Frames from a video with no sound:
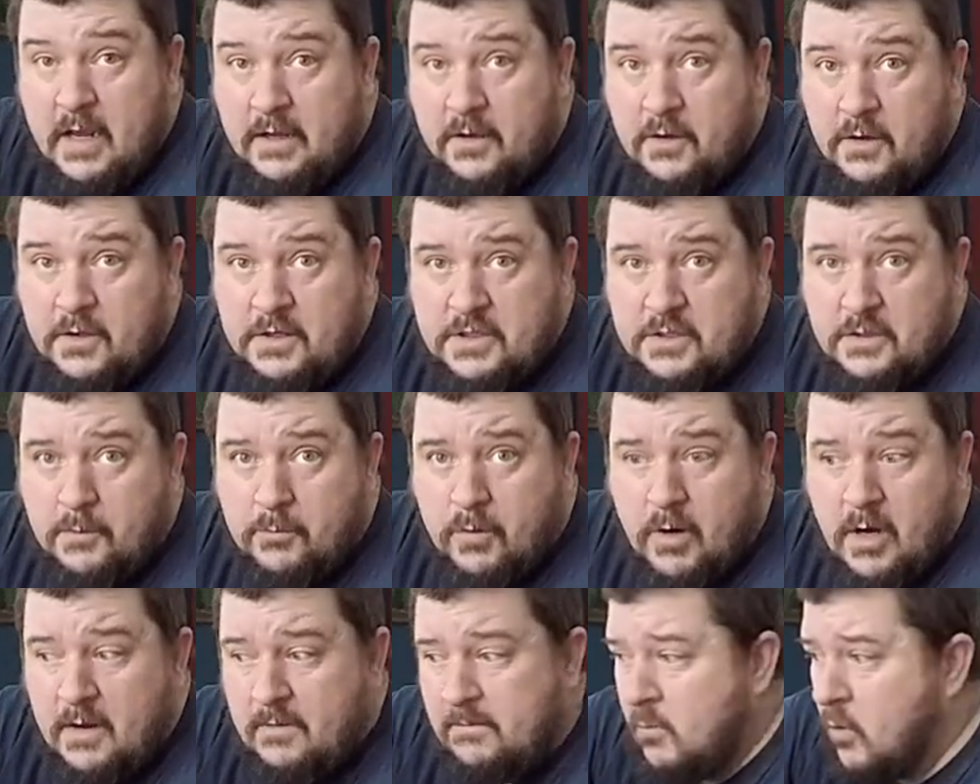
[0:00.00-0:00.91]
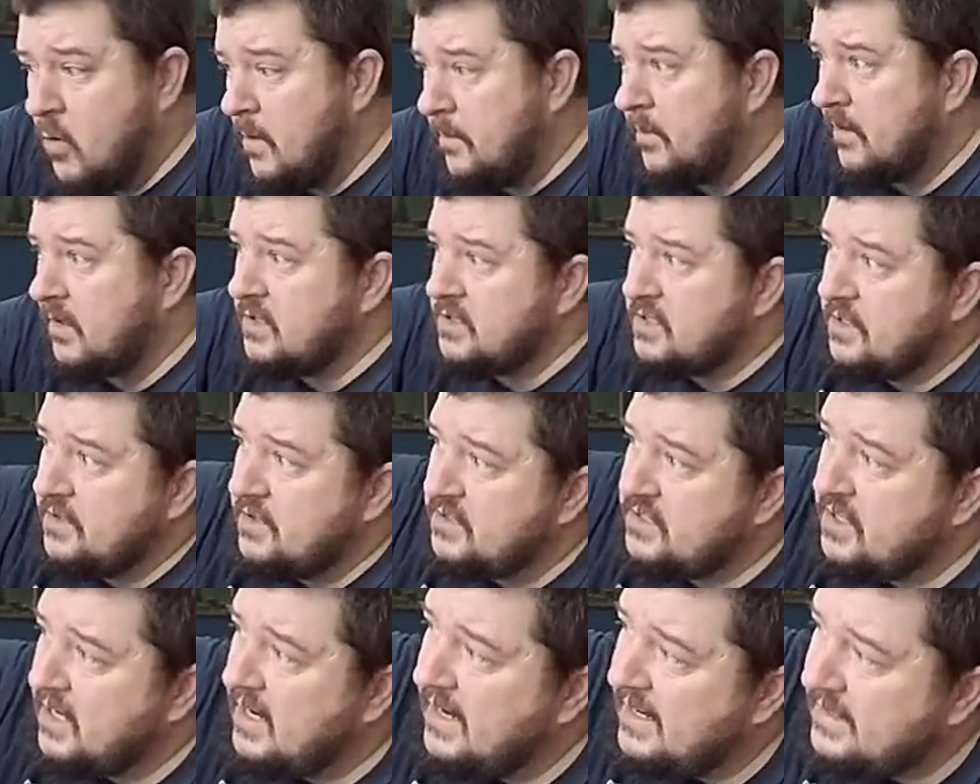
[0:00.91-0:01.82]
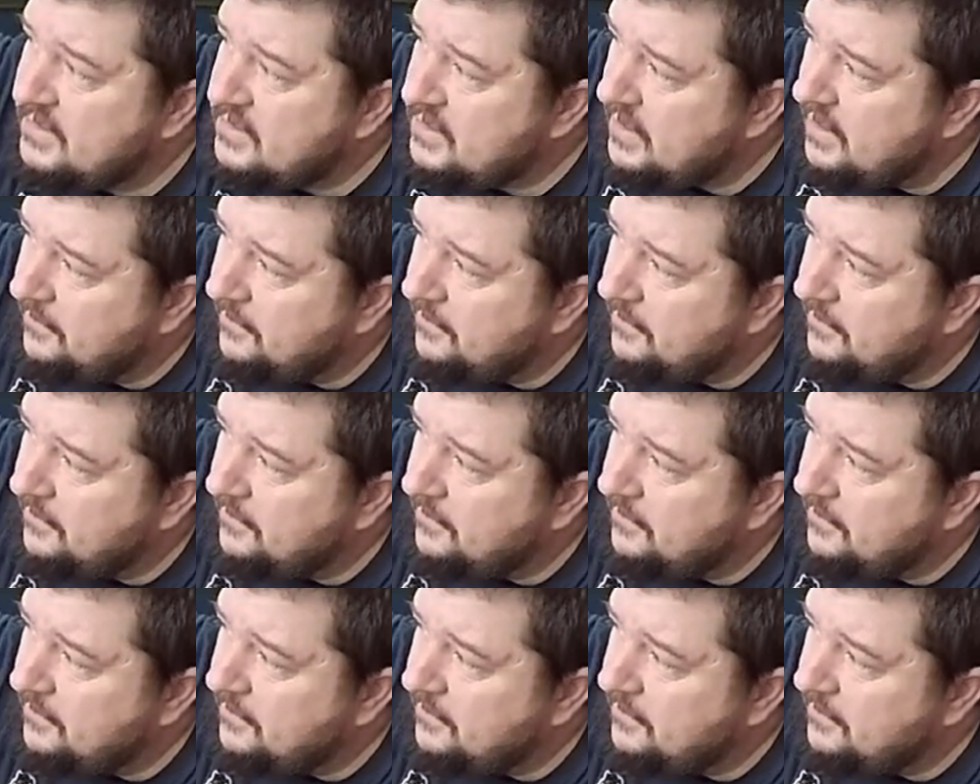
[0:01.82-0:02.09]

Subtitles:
I could have still brought more, because on the sides,